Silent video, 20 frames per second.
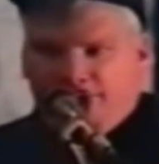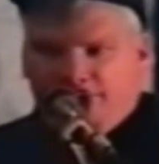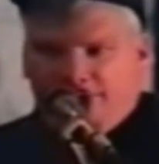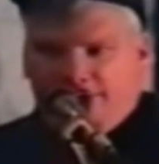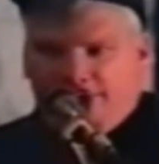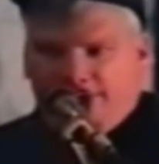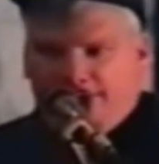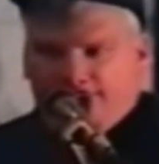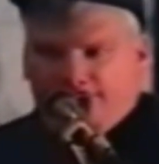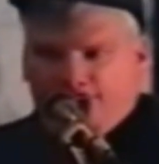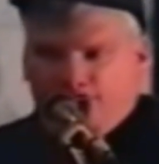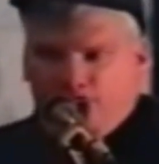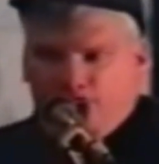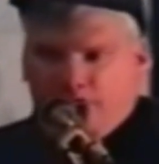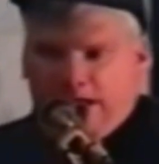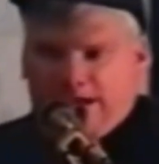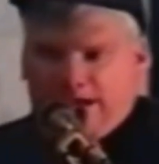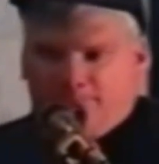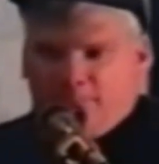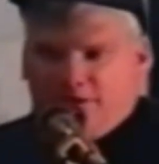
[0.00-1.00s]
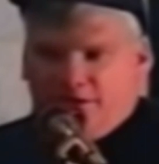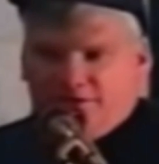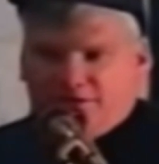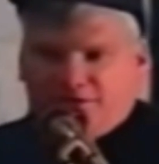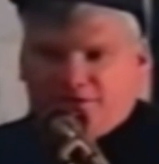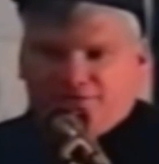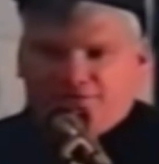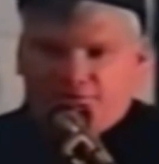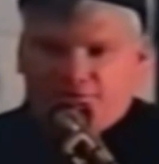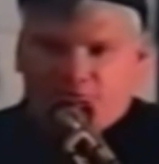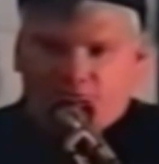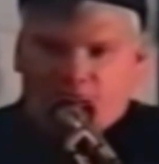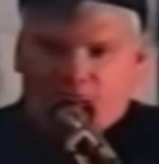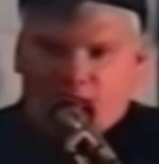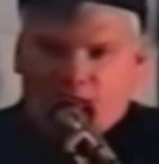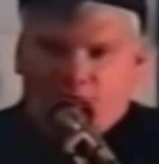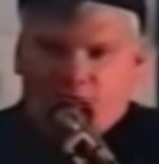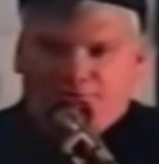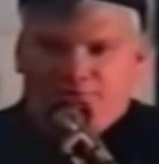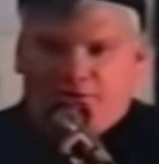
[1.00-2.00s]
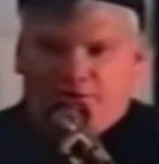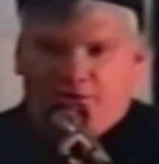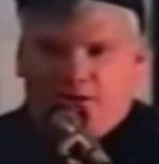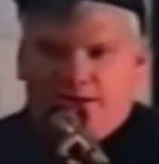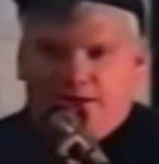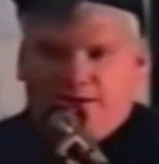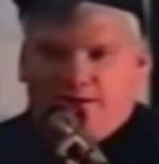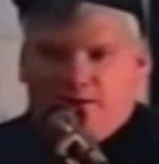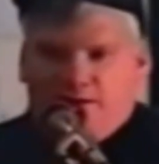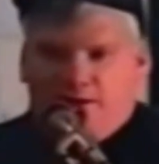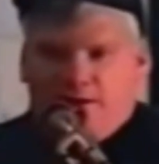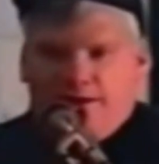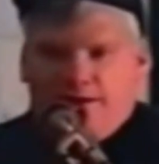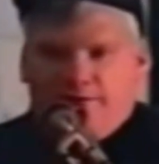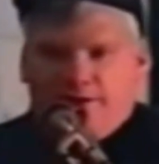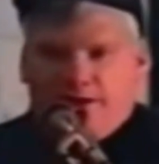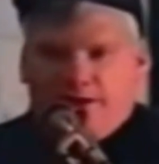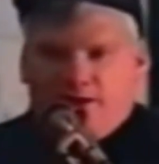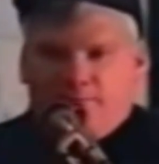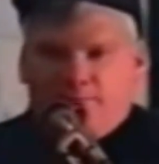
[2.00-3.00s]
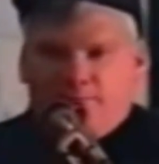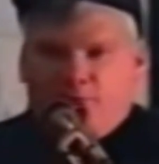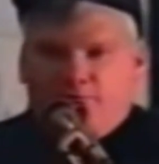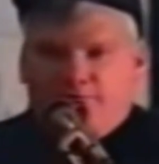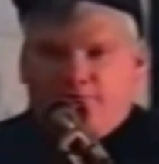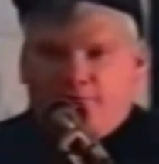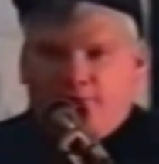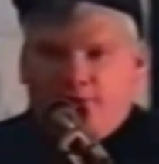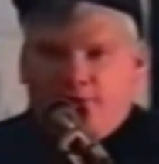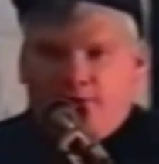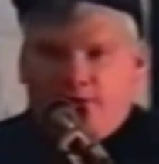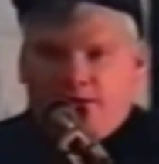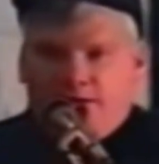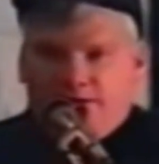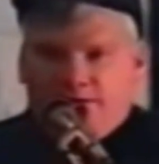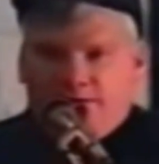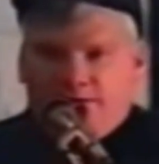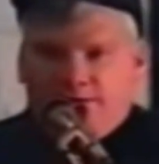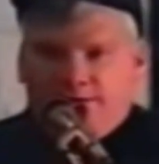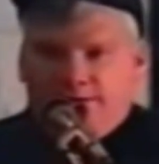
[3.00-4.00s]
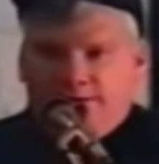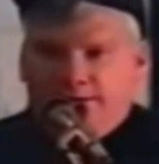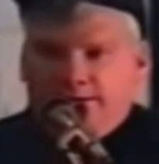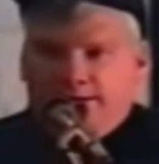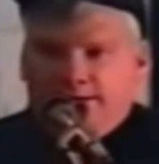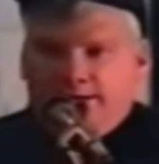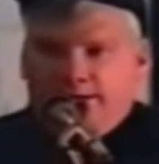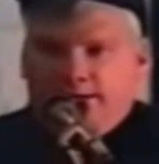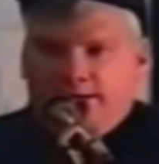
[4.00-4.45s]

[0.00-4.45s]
But the black budget still rolls on, garnering up over a,